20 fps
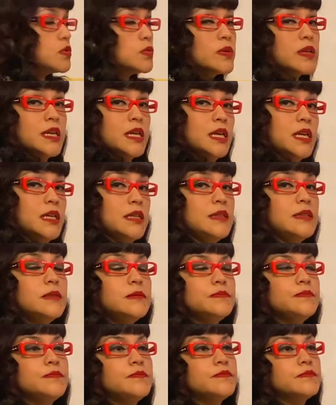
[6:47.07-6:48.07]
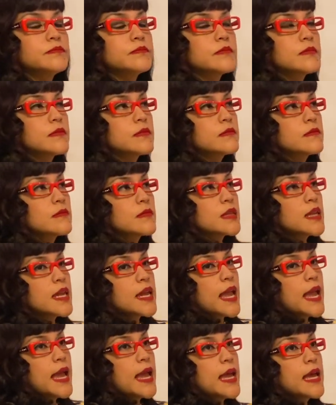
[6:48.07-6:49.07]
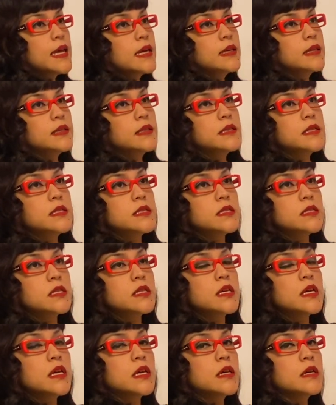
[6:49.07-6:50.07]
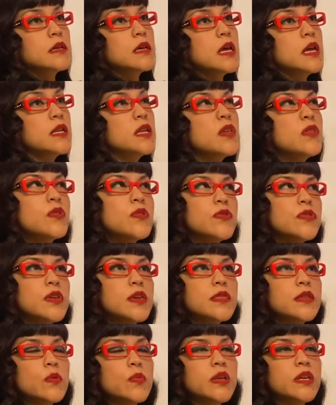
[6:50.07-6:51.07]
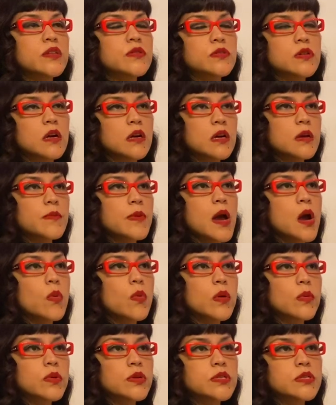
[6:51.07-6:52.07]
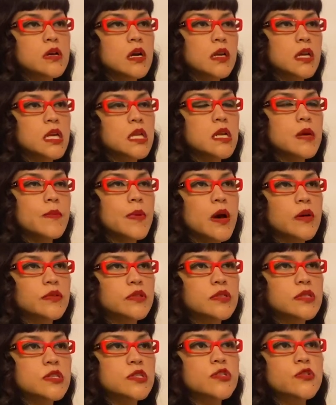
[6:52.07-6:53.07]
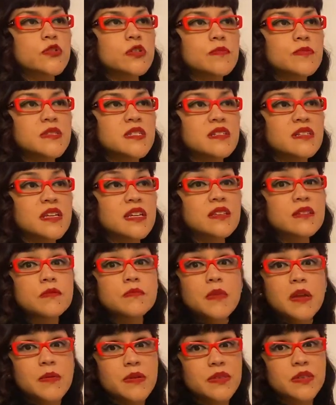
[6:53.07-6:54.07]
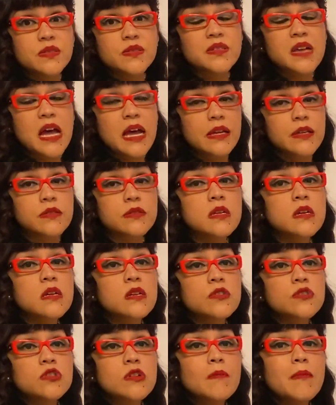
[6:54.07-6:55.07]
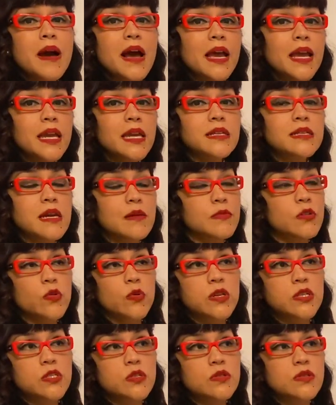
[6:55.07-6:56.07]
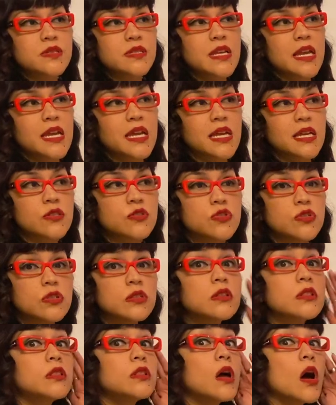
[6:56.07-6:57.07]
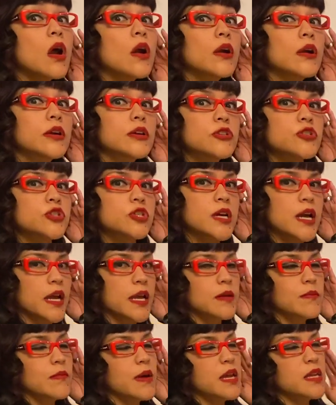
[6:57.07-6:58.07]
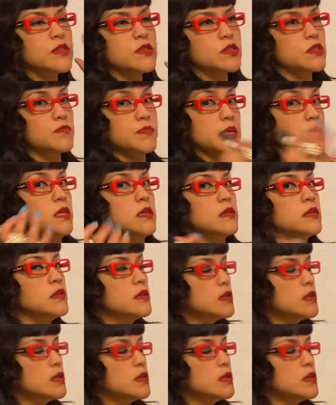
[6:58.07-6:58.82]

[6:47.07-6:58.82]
green. And another thing that we can talk about when we're talking about the description is maybe the size. So mine, I'm going to say it's a large kite. Mine is big.